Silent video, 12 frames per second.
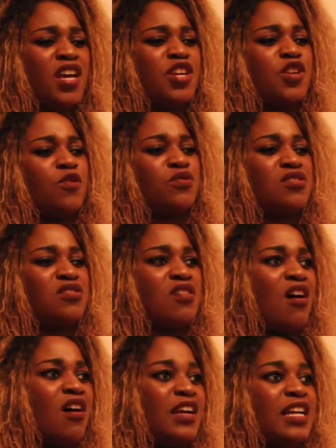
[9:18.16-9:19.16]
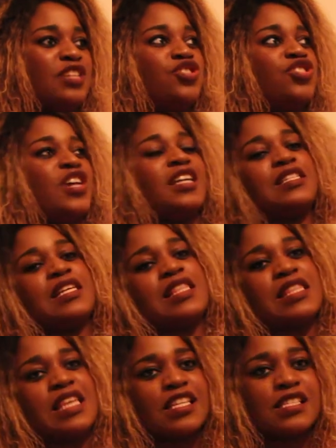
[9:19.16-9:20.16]
you know, start
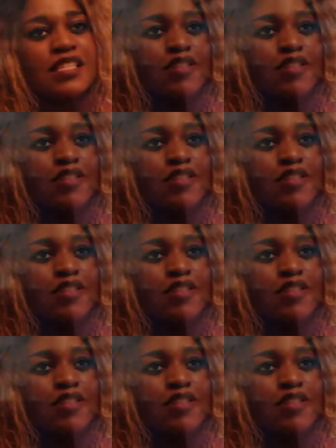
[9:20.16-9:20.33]
injecting things